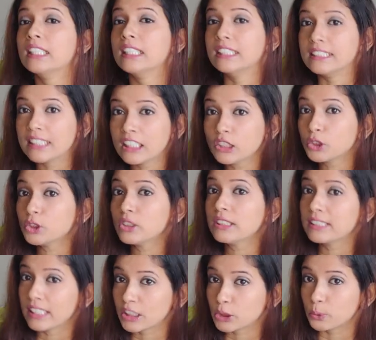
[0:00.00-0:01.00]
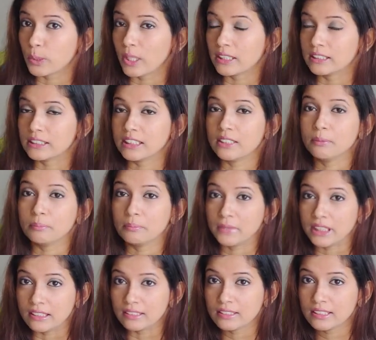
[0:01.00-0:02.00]
Intelligent sexuality
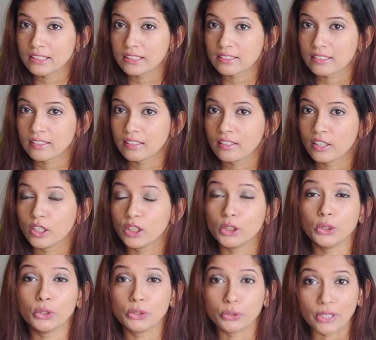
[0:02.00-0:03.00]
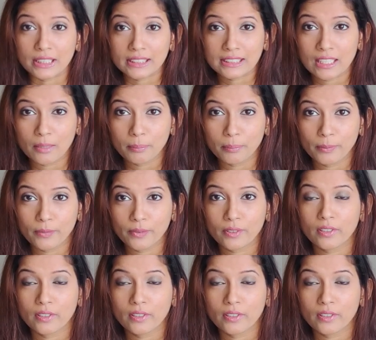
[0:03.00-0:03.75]
means you dress up